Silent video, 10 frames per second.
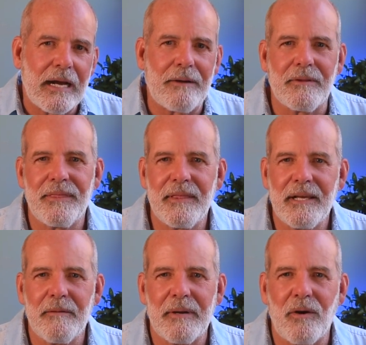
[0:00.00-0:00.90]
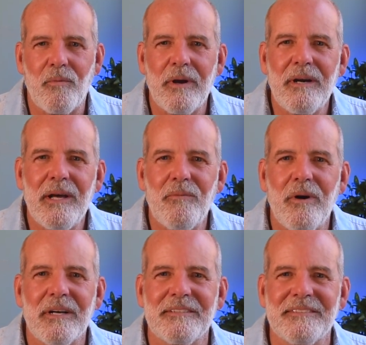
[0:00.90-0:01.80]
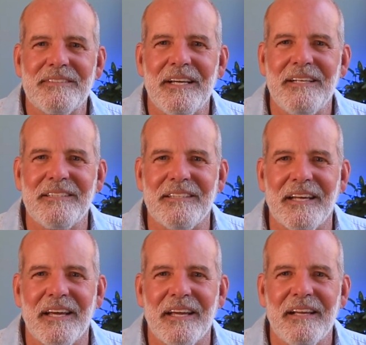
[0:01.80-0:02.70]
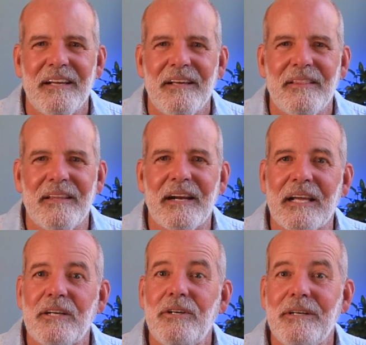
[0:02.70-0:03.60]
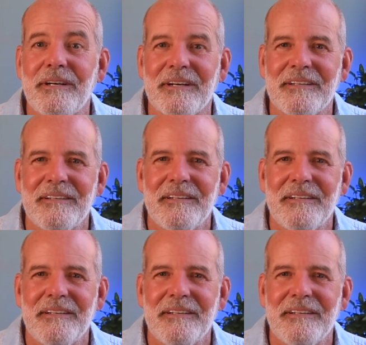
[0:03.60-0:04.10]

I would think about, what did I want to say today that I couldn't?